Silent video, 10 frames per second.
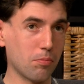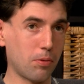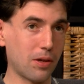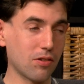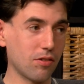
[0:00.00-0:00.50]

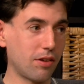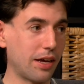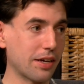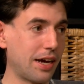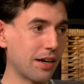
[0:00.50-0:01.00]
places
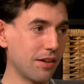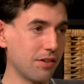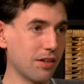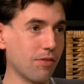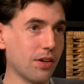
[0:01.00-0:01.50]
like
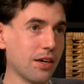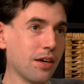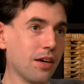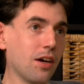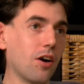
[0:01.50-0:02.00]
ActonTV
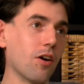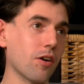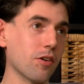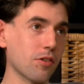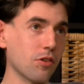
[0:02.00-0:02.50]

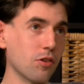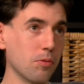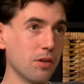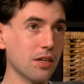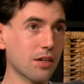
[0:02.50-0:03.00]
are
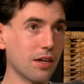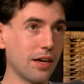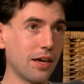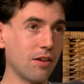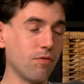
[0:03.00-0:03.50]
unique
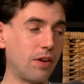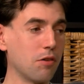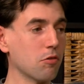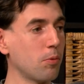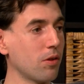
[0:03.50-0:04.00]
and
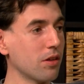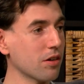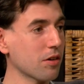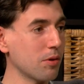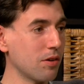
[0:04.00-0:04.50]
valuable in
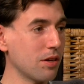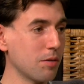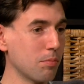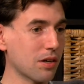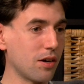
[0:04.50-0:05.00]
a
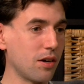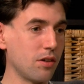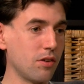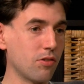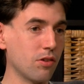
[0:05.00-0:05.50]
community,
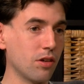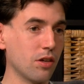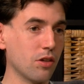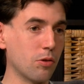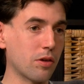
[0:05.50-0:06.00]
because
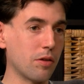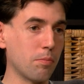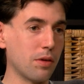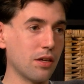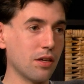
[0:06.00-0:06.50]
you can
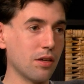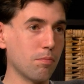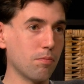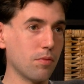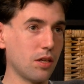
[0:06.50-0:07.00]
be
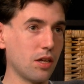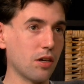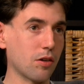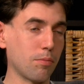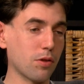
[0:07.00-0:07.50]

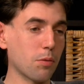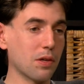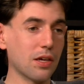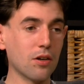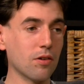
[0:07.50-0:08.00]
a complete
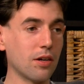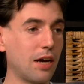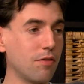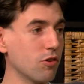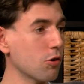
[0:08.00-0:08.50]
beginner and
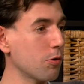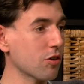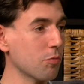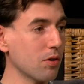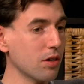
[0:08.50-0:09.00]
have zero
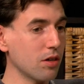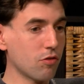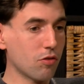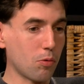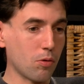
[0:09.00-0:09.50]

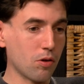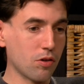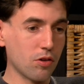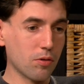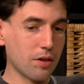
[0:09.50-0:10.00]
experience,
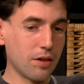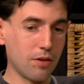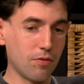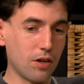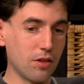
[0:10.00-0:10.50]
or you can
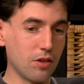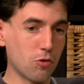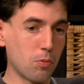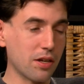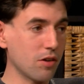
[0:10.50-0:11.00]
have done this
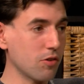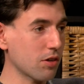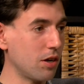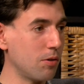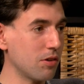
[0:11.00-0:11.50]
20 years
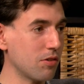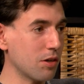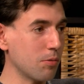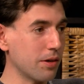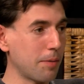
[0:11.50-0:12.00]
ago and
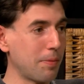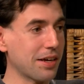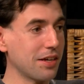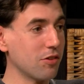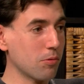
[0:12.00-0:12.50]
decide you want to get
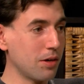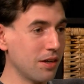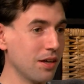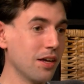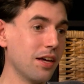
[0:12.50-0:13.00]
back into
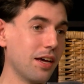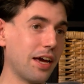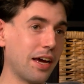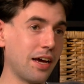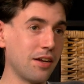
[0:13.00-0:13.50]
it,
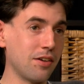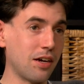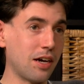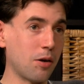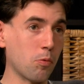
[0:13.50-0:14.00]
and
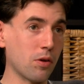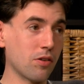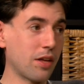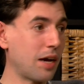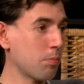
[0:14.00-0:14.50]

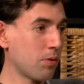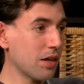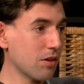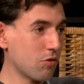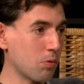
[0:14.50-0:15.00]
we're that
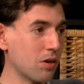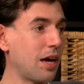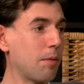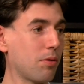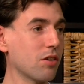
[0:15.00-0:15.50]
place. We're
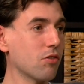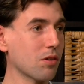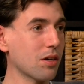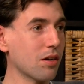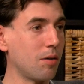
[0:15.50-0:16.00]
that place
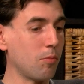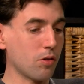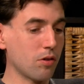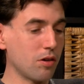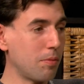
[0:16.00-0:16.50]
you can come
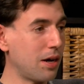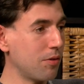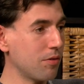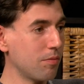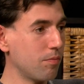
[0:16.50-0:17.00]
learn
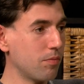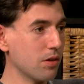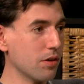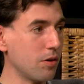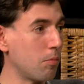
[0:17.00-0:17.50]
about,
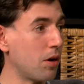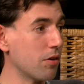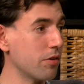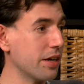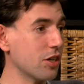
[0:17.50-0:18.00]
you know,
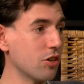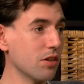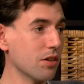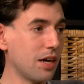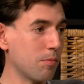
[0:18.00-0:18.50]
modern
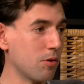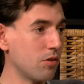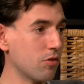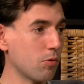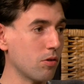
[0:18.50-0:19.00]
HD
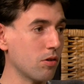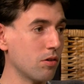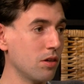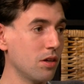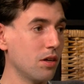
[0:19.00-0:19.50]
cameras
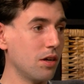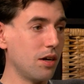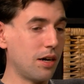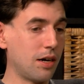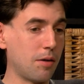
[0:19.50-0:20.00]
or
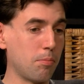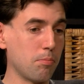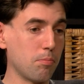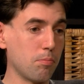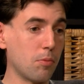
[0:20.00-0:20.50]

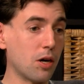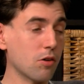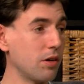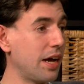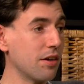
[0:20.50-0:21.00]

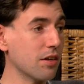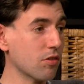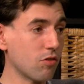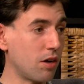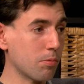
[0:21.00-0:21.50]
modern editing
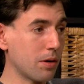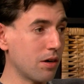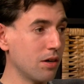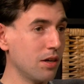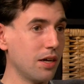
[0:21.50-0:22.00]

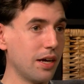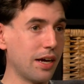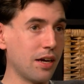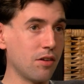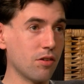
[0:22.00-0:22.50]
software,
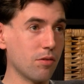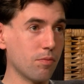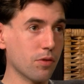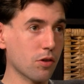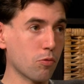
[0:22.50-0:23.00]
and
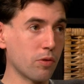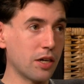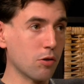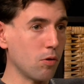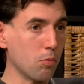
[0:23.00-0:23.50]

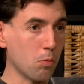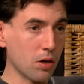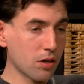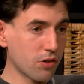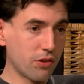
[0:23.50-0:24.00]
create your own
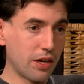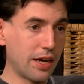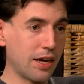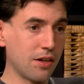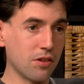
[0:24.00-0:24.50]
works.
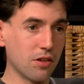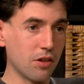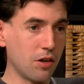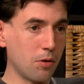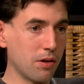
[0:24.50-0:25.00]
And
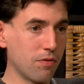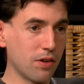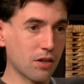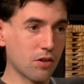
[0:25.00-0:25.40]
you know, if